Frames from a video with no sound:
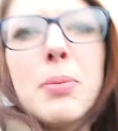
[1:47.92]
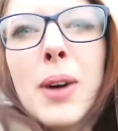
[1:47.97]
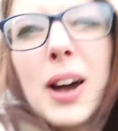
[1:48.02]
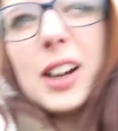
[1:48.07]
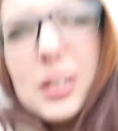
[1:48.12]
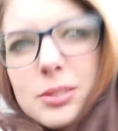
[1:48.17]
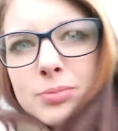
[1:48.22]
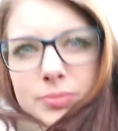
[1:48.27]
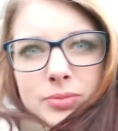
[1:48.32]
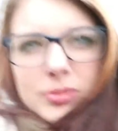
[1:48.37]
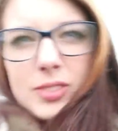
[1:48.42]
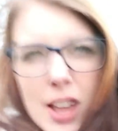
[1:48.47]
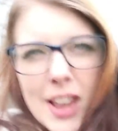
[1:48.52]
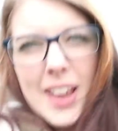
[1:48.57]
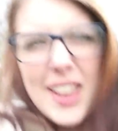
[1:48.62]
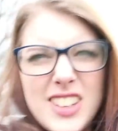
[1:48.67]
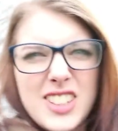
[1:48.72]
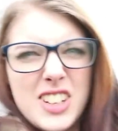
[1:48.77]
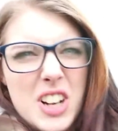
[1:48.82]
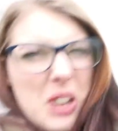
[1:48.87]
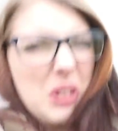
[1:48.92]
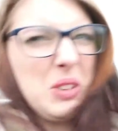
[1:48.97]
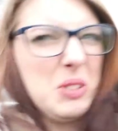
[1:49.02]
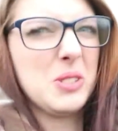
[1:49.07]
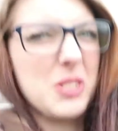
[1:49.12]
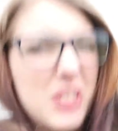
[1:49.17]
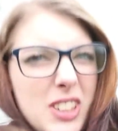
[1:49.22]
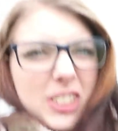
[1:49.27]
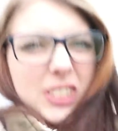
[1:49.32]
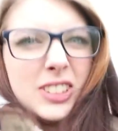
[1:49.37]
but it's
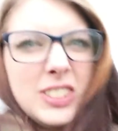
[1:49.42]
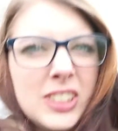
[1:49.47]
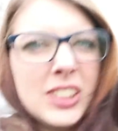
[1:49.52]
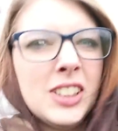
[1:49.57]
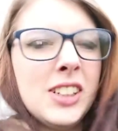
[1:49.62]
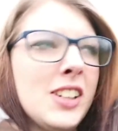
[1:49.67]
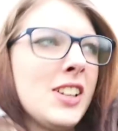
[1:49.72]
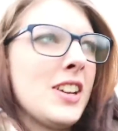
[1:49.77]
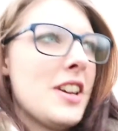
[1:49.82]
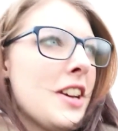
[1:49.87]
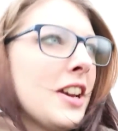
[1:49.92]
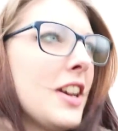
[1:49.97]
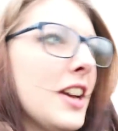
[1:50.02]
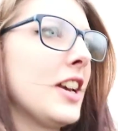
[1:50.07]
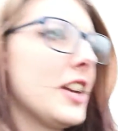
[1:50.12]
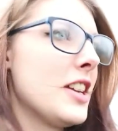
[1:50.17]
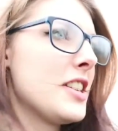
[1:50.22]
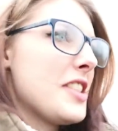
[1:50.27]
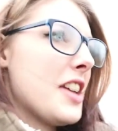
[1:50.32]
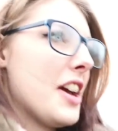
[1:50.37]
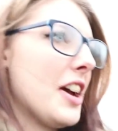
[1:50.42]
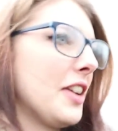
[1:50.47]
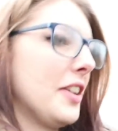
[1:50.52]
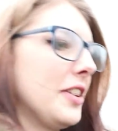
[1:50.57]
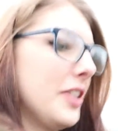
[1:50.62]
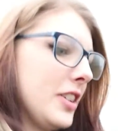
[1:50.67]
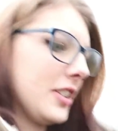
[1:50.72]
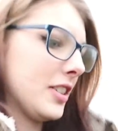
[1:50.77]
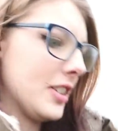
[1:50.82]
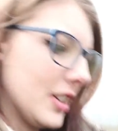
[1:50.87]
cold. So,